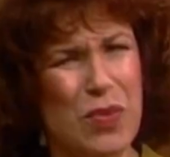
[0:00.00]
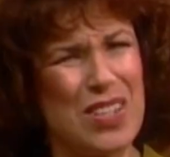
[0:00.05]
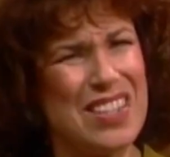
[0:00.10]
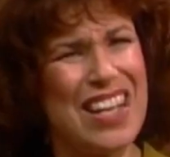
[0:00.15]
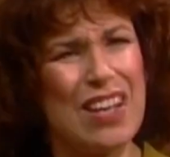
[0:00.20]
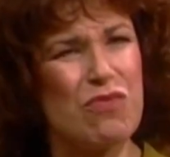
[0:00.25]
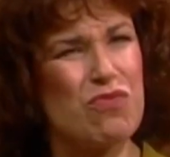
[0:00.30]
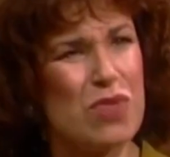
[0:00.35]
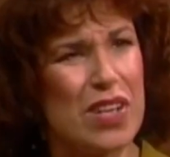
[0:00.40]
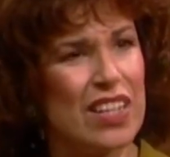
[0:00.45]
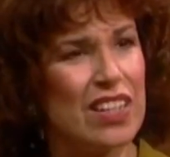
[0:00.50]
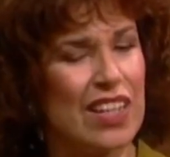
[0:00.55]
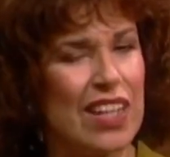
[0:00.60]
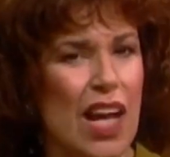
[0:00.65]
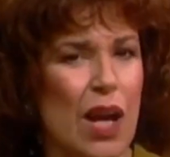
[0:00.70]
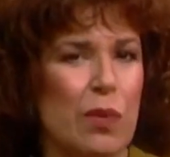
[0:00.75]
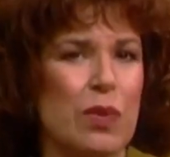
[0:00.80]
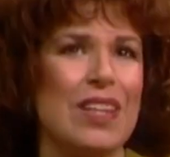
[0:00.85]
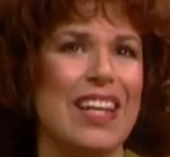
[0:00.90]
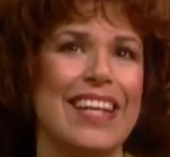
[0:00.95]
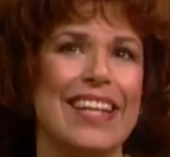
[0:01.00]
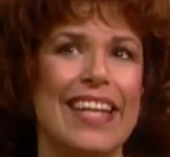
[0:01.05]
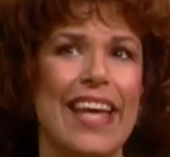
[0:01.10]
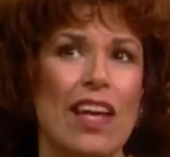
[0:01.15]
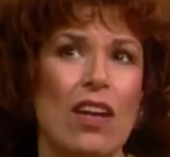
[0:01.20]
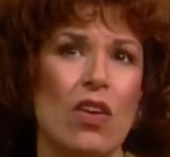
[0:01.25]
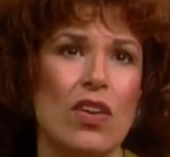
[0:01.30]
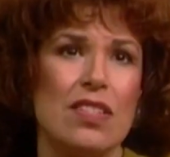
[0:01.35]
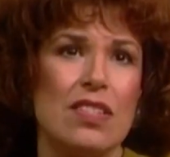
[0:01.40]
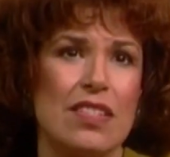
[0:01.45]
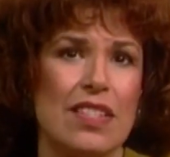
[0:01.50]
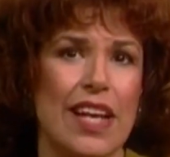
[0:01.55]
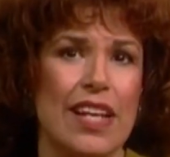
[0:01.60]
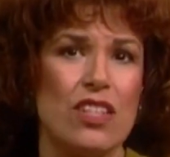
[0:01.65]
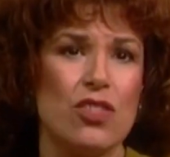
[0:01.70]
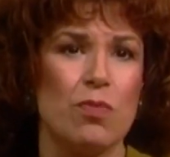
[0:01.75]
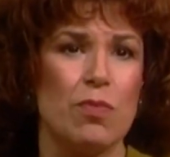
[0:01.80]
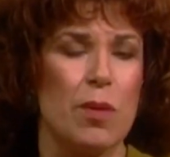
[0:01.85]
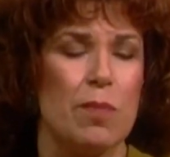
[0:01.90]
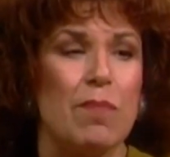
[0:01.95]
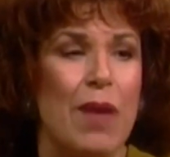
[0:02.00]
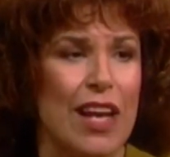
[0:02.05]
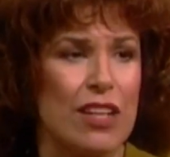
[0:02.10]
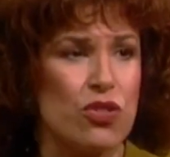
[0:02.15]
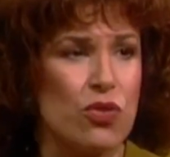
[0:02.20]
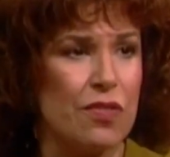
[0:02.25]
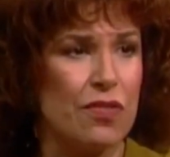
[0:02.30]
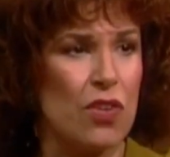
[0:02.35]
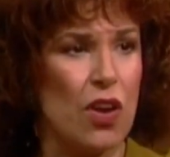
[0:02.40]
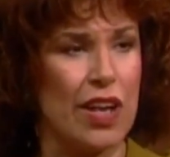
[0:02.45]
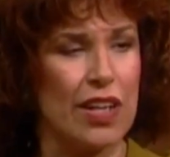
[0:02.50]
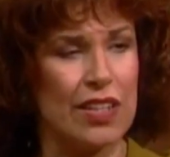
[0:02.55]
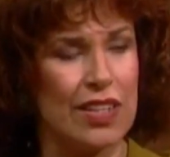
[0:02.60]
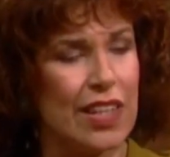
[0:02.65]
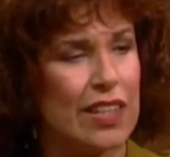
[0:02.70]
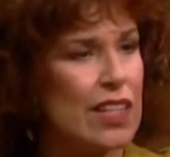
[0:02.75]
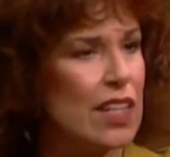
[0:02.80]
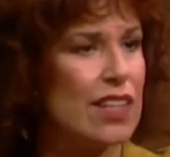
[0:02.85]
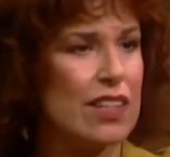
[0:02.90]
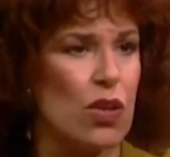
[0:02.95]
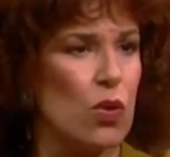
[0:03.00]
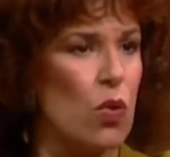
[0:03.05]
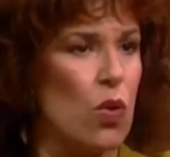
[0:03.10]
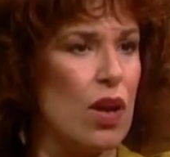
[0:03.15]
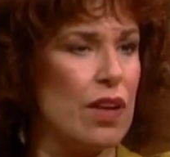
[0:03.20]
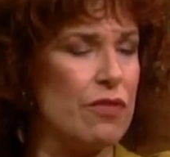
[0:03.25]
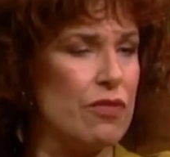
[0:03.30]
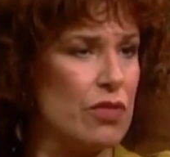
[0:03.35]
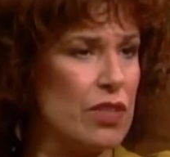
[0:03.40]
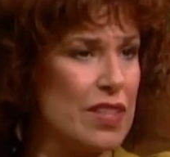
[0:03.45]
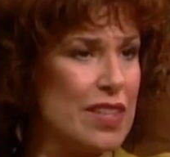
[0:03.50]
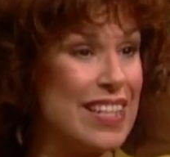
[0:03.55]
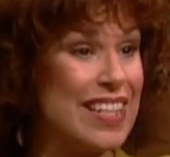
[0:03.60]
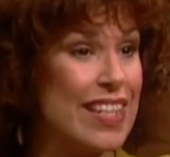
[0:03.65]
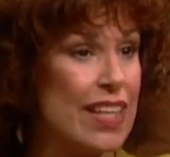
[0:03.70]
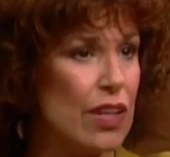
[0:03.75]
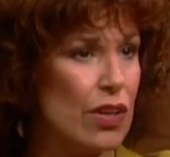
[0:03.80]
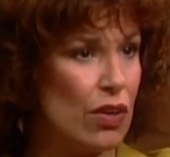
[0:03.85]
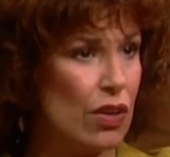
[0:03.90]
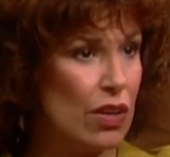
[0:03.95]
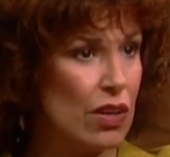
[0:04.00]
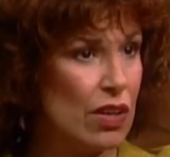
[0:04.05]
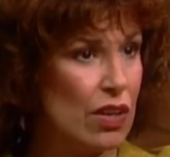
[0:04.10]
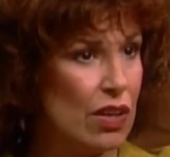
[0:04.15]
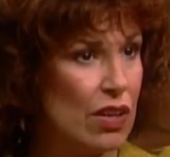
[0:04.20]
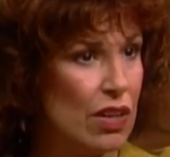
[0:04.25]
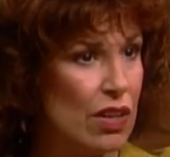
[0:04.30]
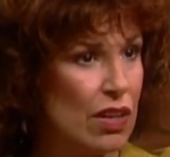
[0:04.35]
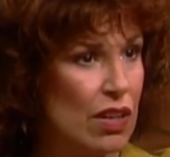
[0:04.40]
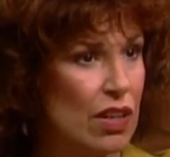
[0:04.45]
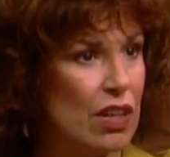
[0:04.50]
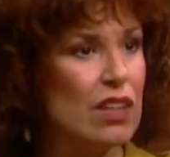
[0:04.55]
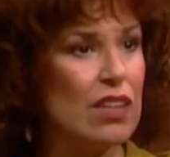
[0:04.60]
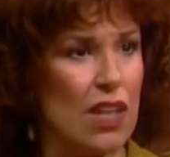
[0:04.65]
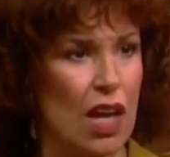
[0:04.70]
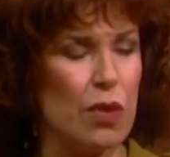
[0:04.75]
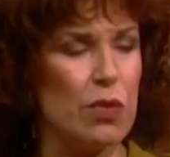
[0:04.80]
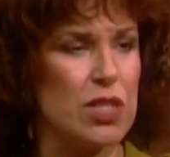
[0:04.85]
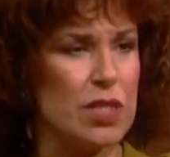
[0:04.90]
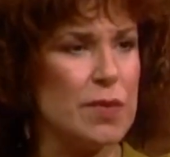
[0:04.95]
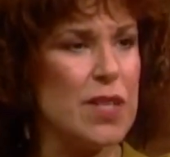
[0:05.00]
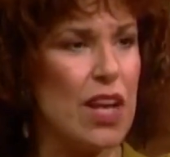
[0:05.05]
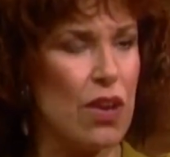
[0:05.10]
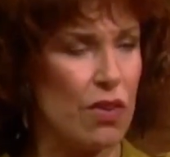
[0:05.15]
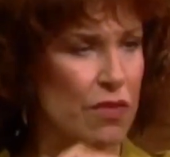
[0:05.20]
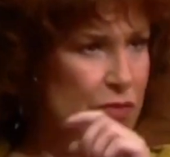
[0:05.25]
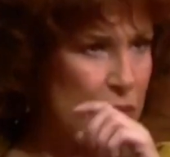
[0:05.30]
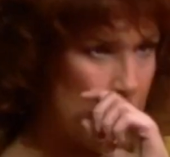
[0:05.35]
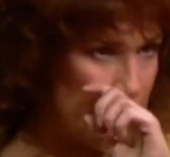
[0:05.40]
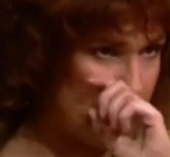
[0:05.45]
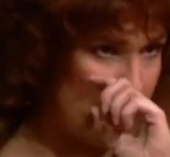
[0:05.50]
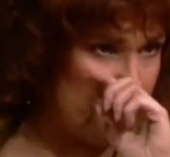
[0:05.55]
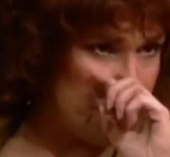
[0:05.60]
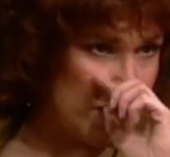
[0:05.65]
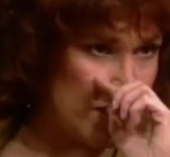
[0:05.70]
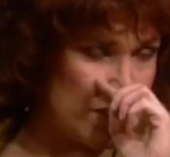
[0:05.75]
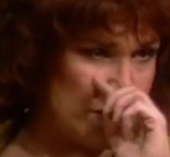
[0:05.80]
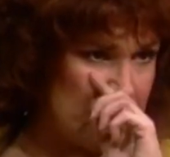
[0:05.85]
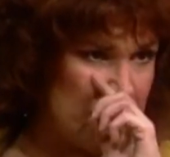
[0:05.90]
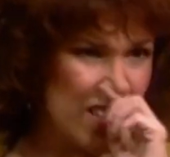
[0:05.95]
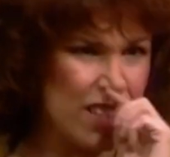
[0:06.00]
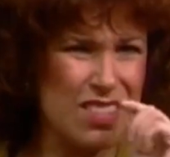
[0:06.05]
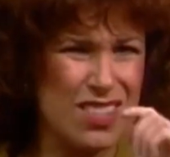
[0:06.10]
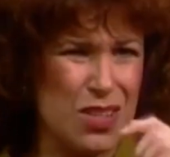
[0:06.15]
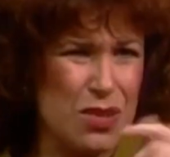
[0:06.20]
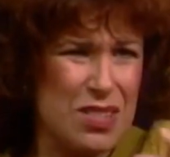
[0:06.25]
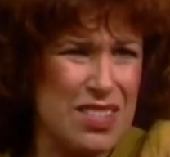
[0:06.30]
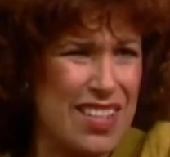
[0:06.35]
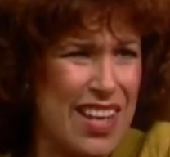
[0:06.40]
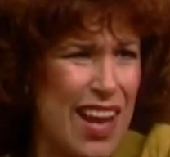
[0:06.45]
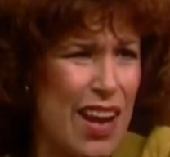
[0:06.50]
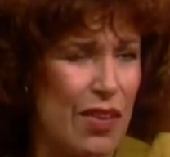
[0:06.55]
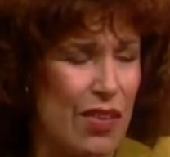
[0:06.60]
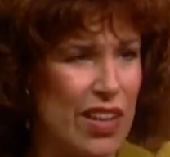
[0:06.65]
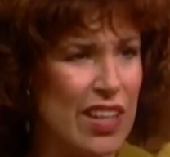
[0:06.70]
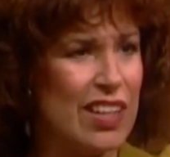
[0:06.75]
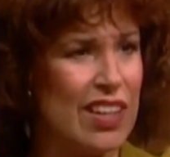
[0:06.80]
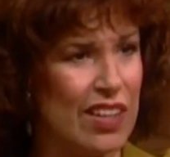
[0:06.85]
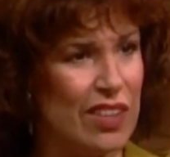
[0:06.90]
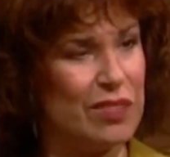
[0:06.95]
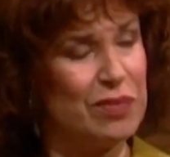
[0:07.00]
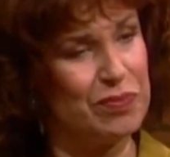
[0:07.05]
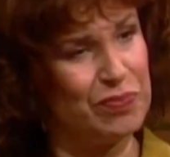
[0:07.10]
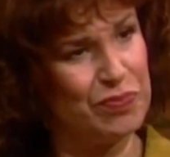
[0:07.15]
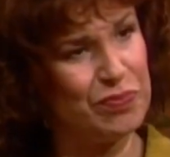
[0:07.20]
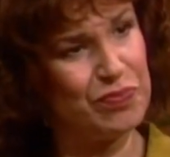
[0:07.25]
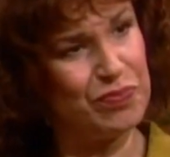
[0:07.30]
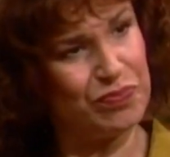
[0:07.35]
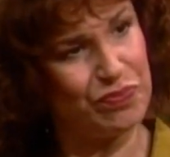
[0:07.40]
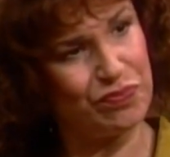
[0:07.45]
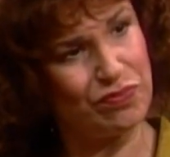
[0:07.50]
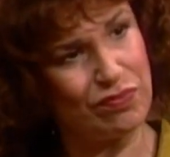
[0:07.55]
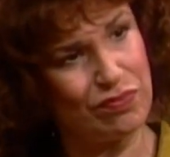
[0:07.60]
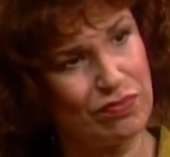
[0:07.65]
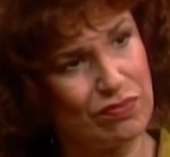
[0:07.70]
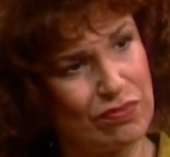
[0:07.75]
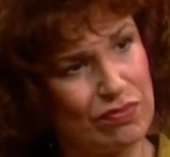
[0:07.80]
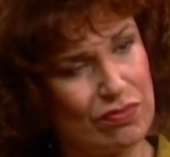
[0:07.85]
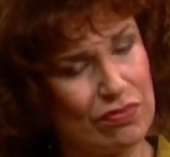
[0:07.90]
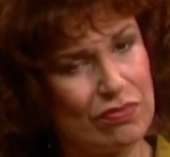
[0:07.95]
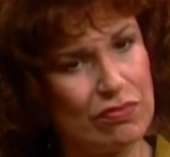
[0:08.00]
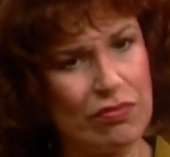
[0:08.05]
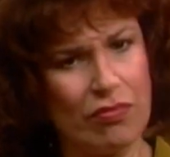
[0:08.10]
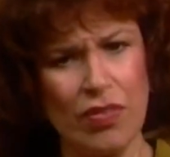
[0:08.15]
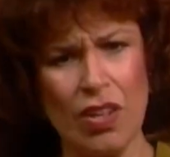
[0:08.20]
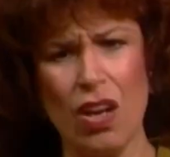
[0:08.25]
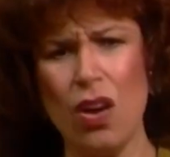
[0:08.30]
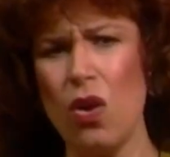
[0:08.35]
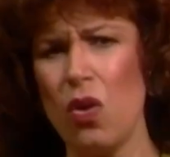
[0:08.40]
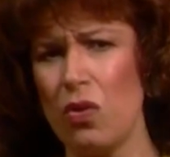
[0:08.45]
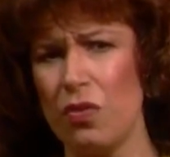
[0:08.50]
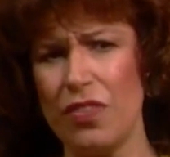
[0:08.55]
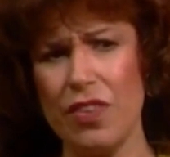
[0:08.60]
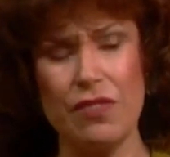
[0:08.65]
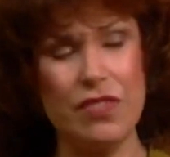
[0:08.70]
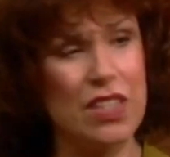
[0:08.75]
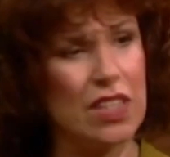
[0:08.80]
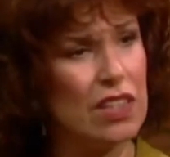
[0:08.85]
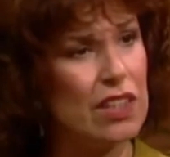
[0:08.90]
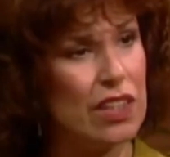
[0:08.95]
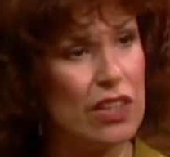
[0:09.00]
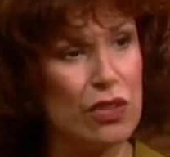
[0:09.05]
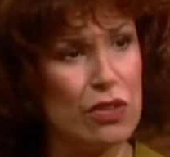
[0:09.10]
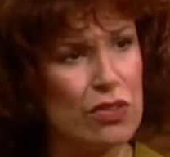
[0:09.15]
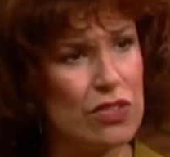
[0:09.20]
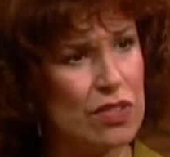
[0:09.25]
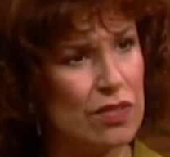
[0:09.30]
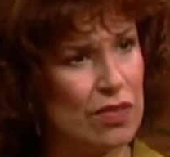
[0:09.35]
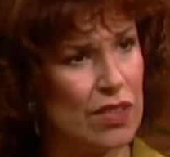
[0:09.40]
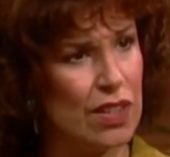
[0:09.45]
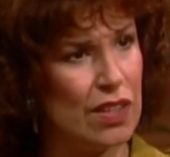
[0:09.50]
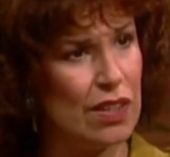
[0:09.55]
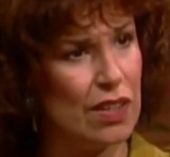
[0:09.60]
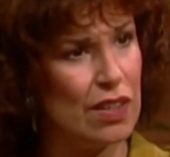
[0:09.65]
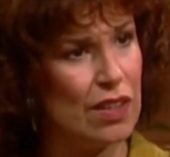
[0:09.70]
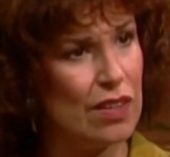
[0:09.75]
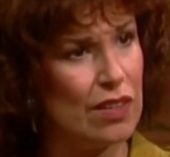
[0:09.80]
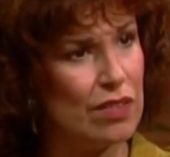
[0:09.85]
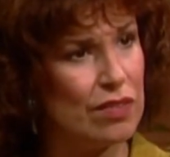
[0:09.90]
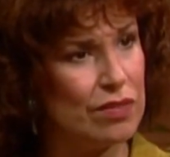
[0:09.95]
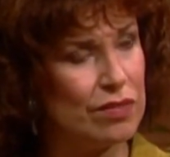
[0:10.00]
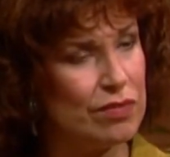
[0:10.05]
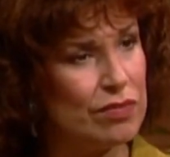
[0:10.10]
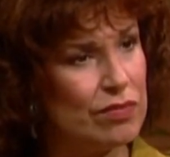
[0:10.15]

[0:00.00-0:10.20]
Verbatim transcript: Well, not really. I would, like, get on stage and be petrified and then not go on for another year. I was terrified of it. It's so scary, you know. How long were you married? Oh, 15 years. So what's it